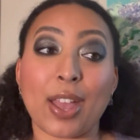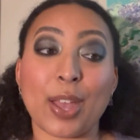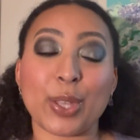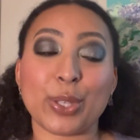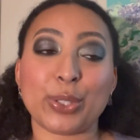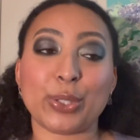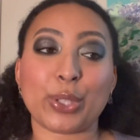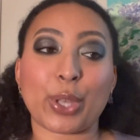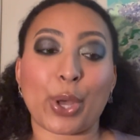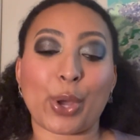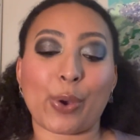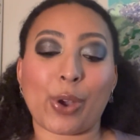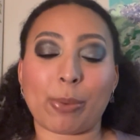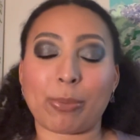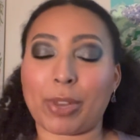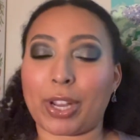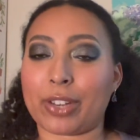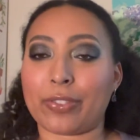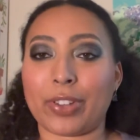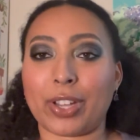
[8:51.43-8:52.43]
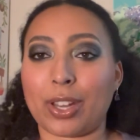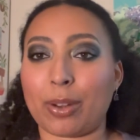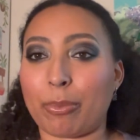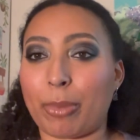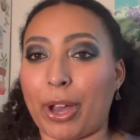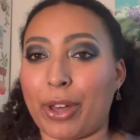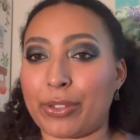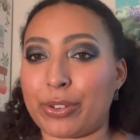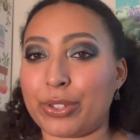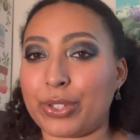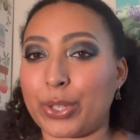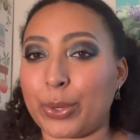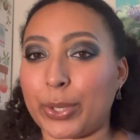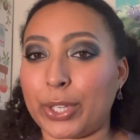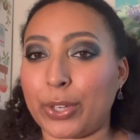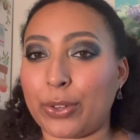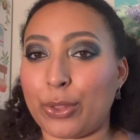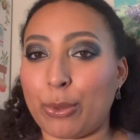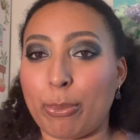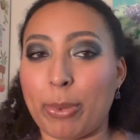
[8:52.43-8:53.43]
so I'm not even gonna bother showing
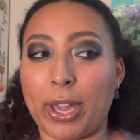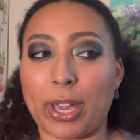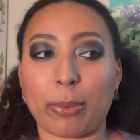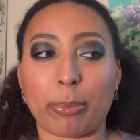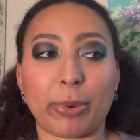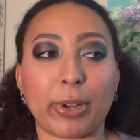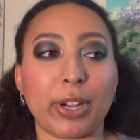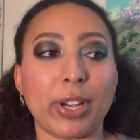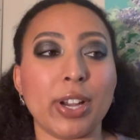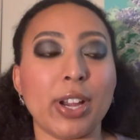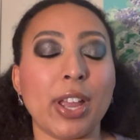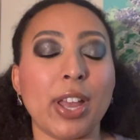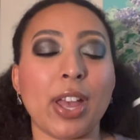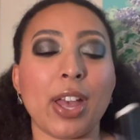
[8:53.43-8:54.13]
you the paper.